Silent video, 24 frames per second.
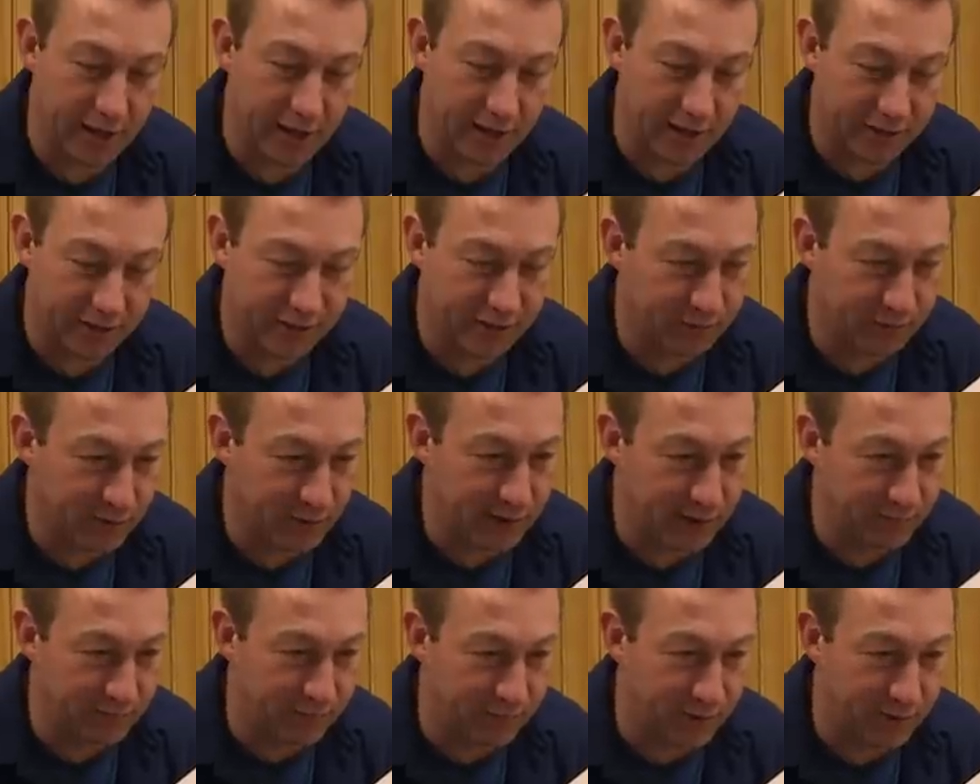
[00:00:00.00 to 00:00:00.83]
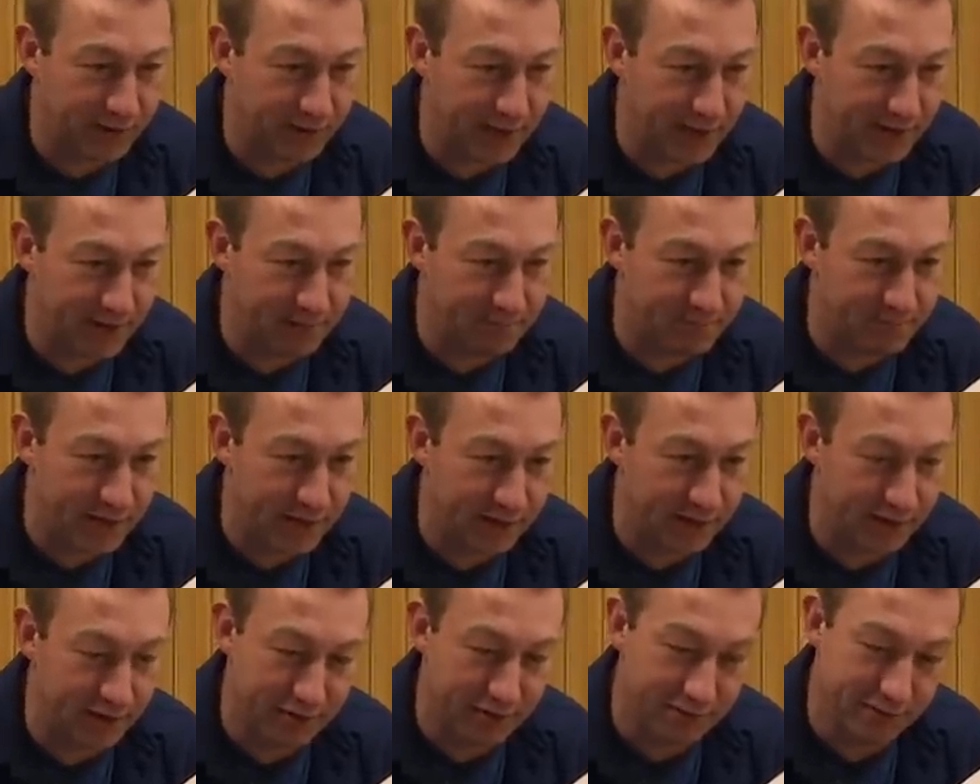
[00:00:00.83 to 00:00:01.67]
gals are waiting for you down at
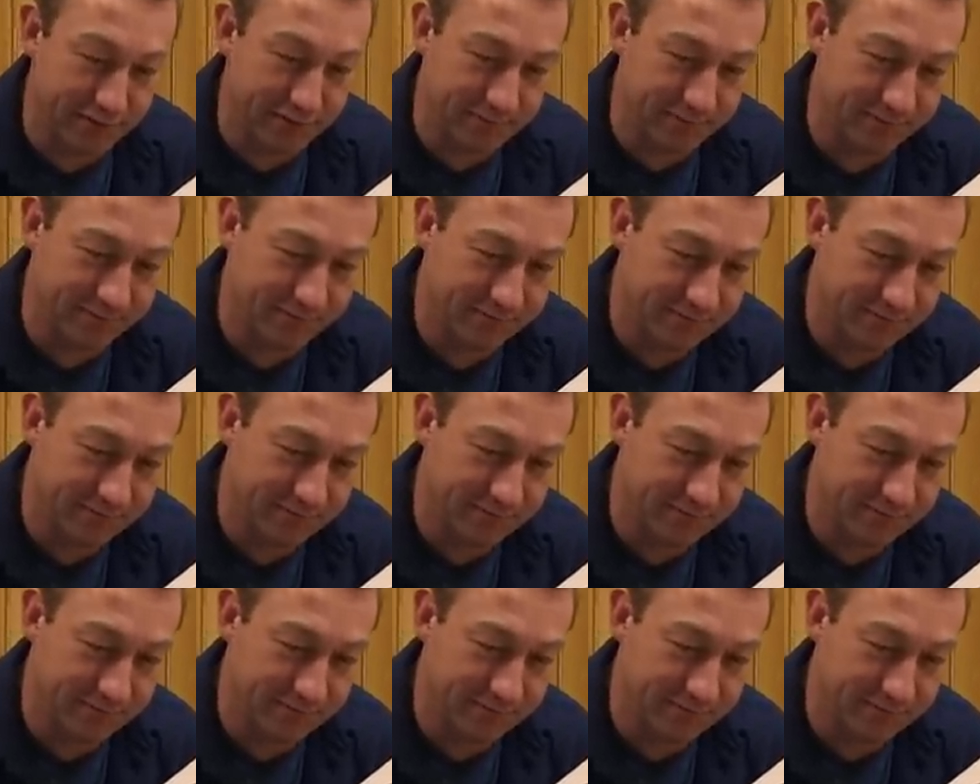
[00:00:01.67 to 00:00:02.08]
bingo.